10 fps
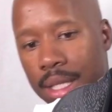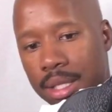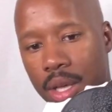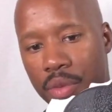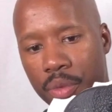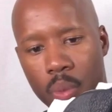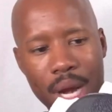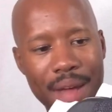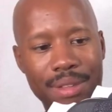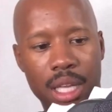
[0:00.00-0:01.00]
and so from
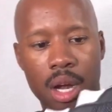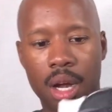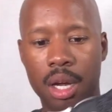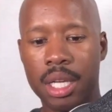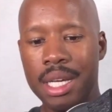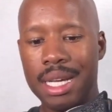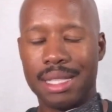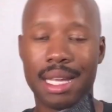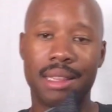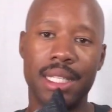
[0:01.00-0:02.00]
what I've learned
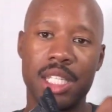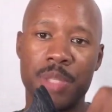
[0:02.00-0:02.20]
is that this